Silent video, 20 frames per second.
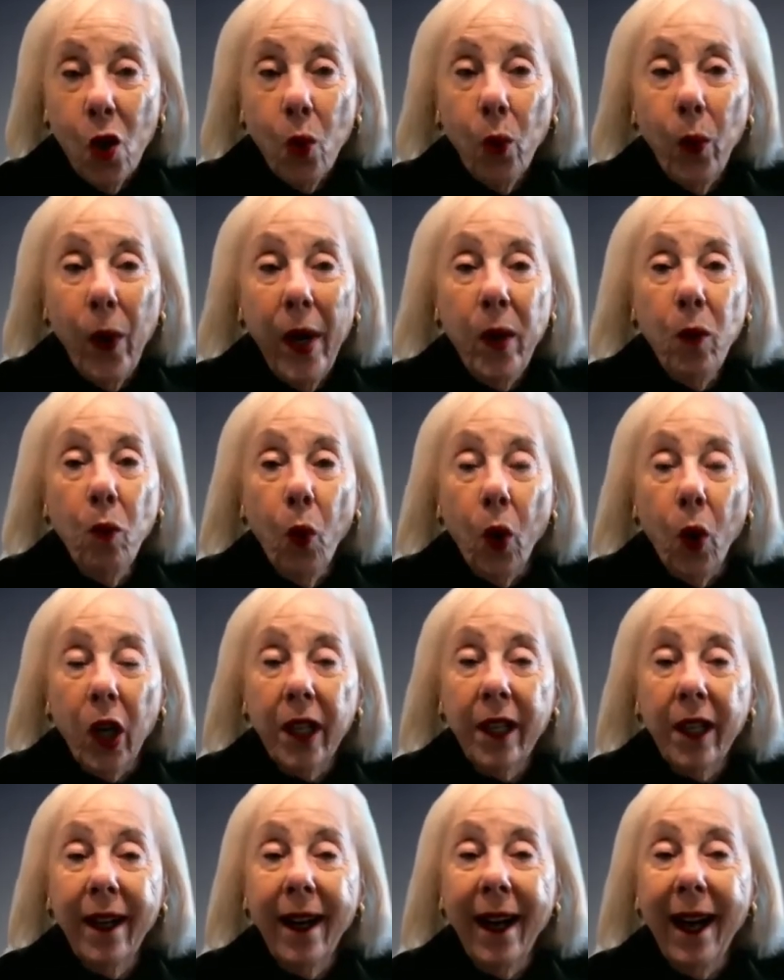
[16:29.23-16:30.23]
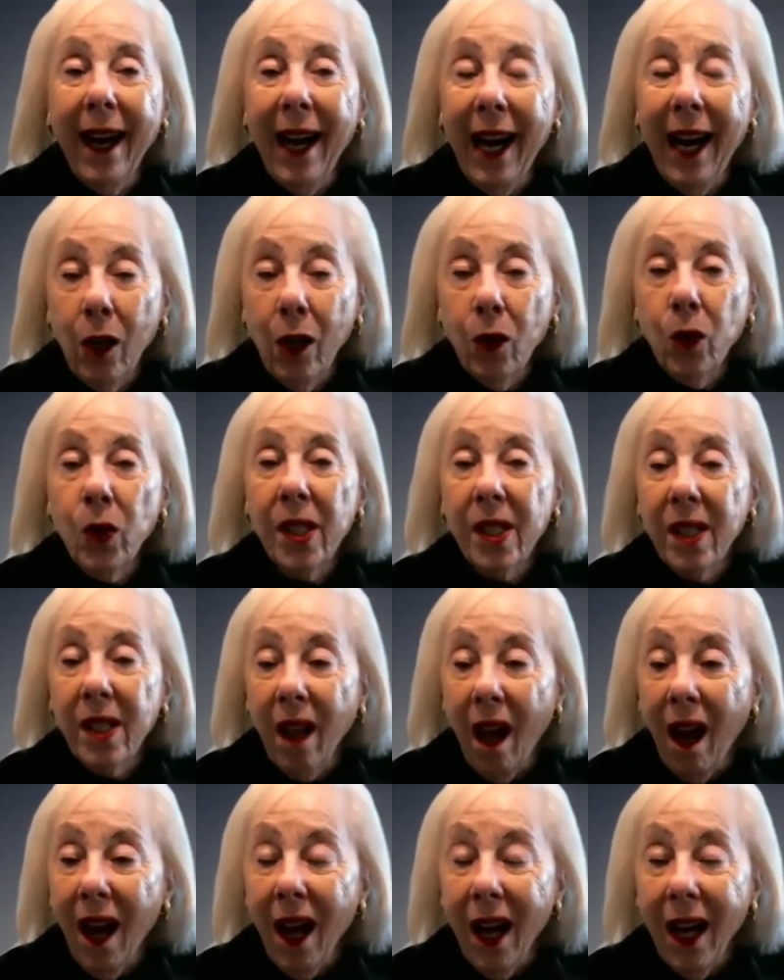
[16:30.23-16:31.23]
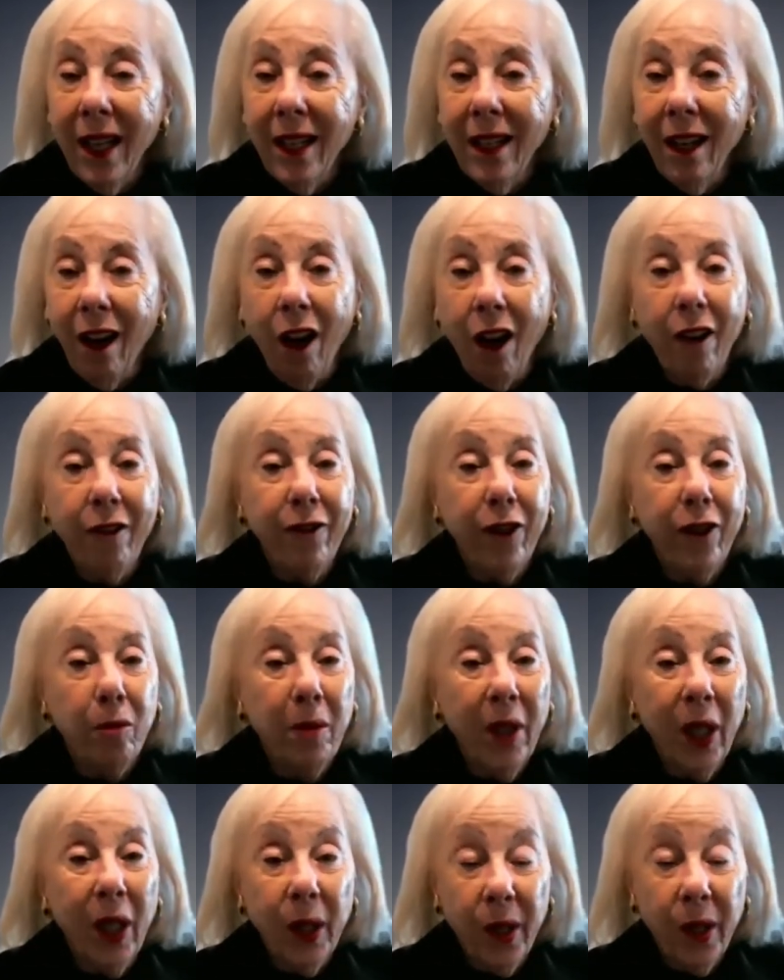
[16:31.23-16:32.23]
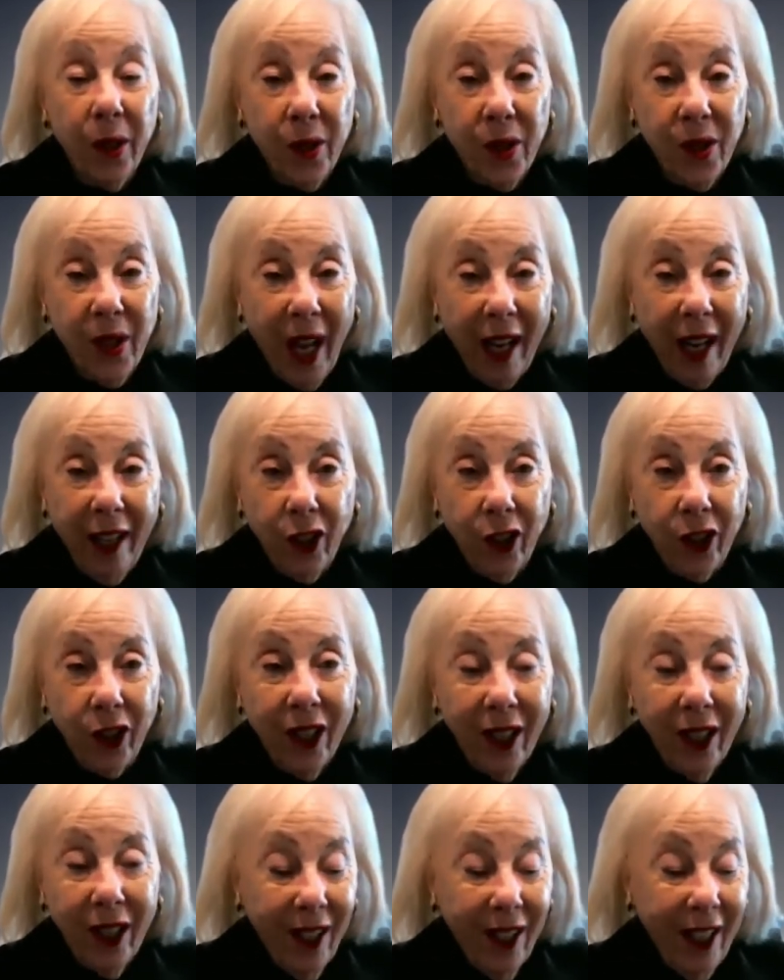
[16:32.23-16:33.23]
We work outside our familiar sector.